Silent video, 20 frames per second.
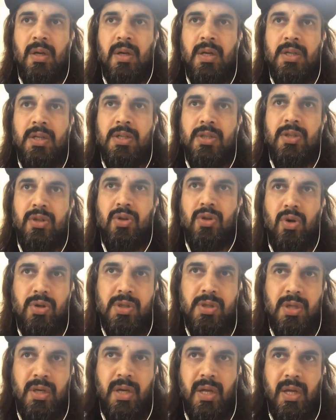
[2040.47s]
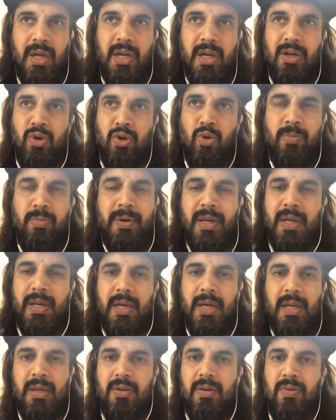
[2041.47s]
It's your journey and nobody
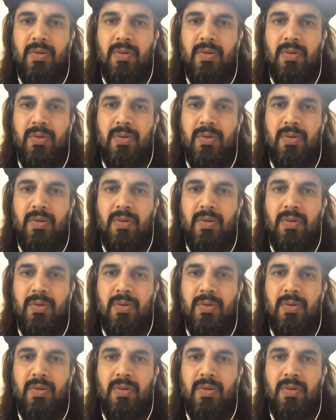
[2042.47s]
can, you